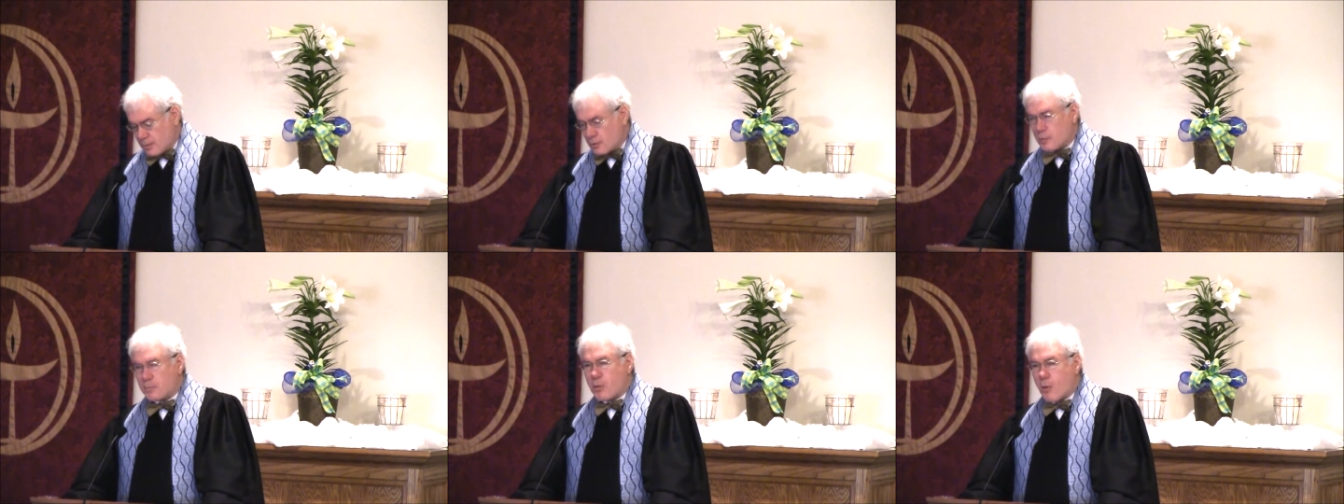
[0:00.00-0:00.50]

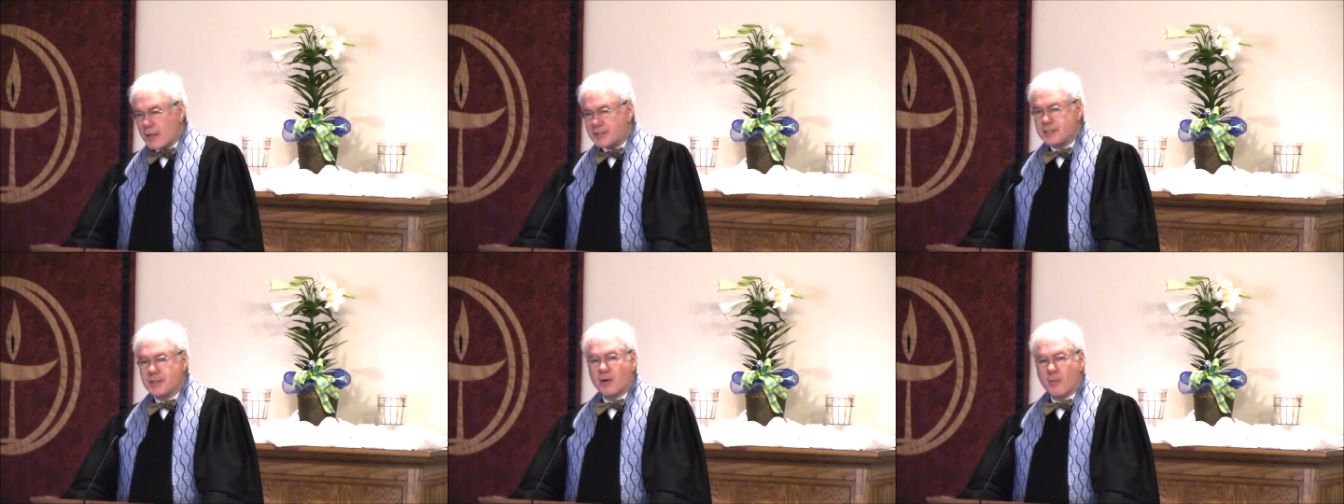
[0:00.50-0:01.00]
who
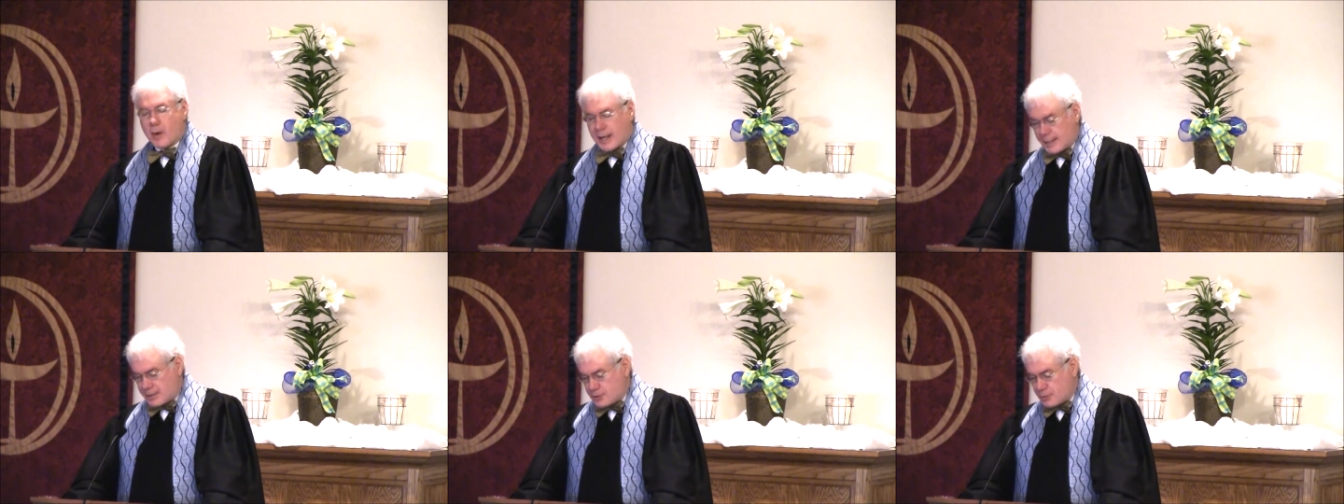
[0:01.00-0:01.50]
pointed a
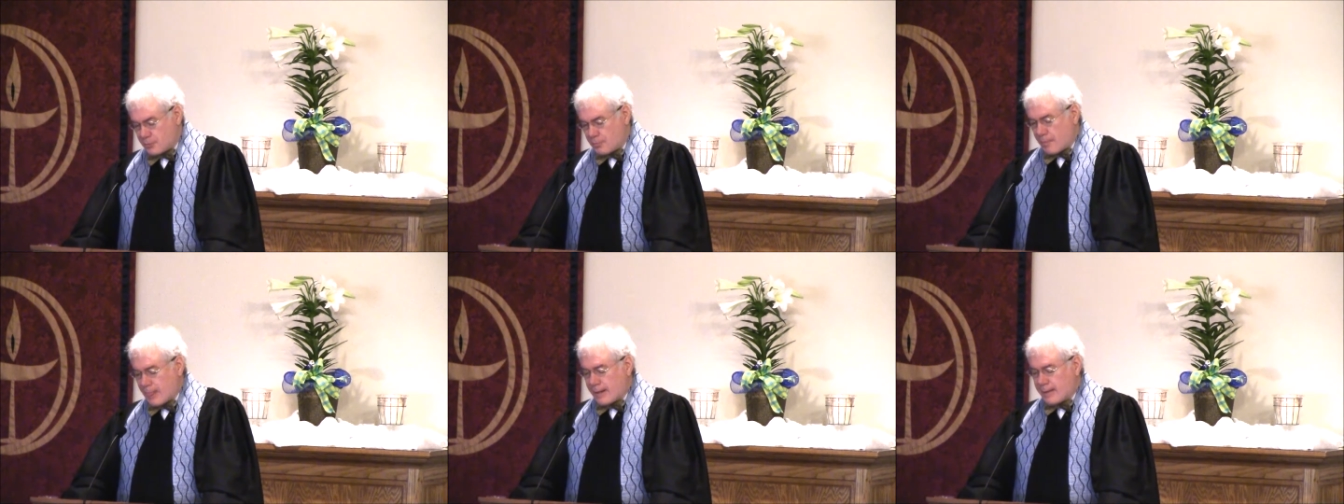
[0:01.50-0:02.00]
way
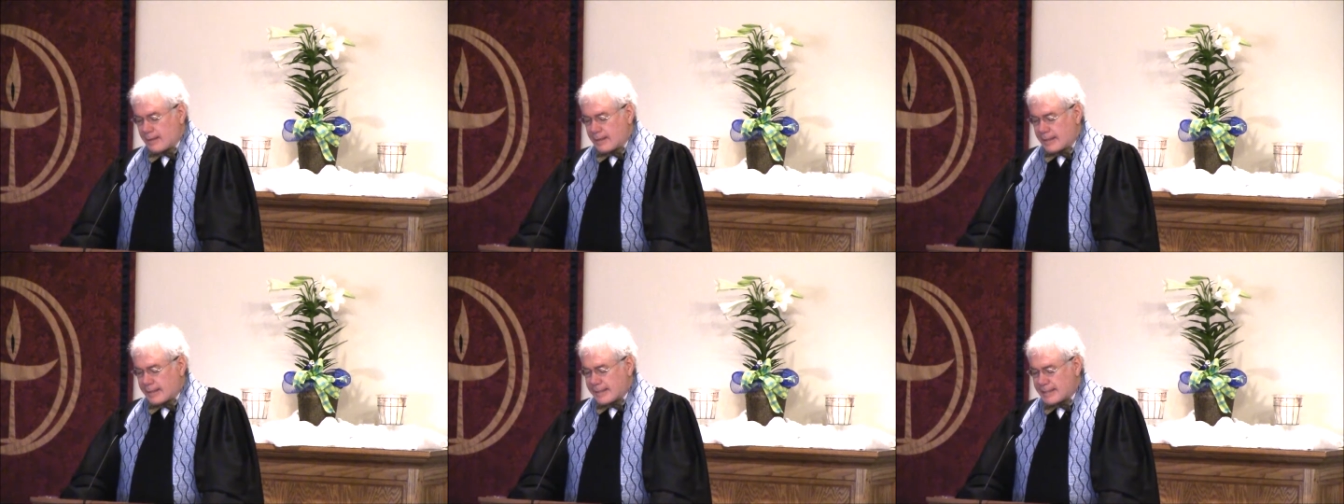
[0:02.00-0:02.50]
to
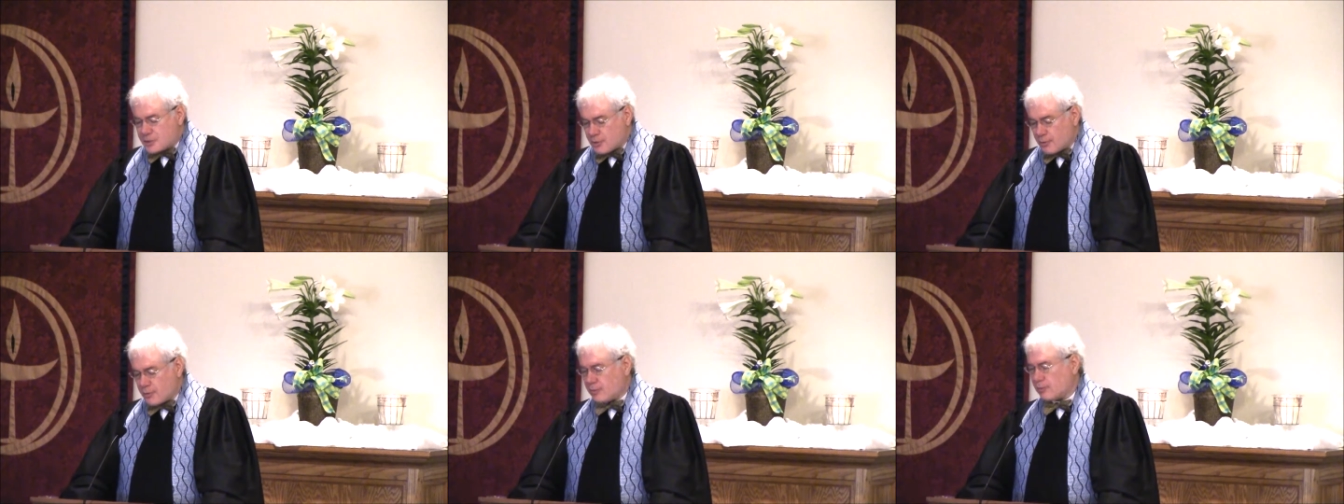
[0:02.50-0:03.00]

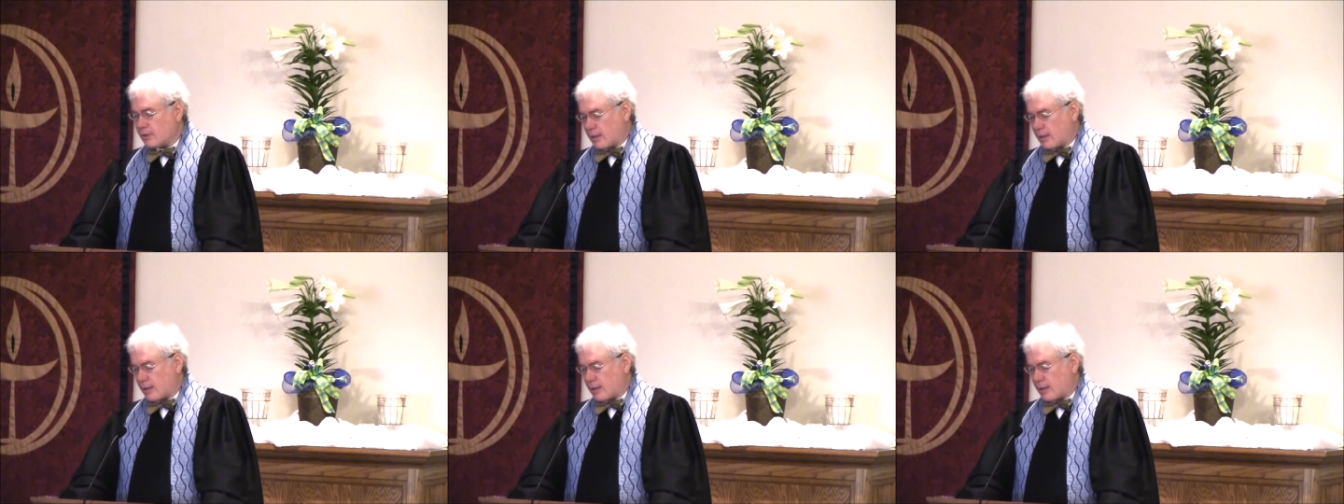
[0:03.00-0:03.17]
eternal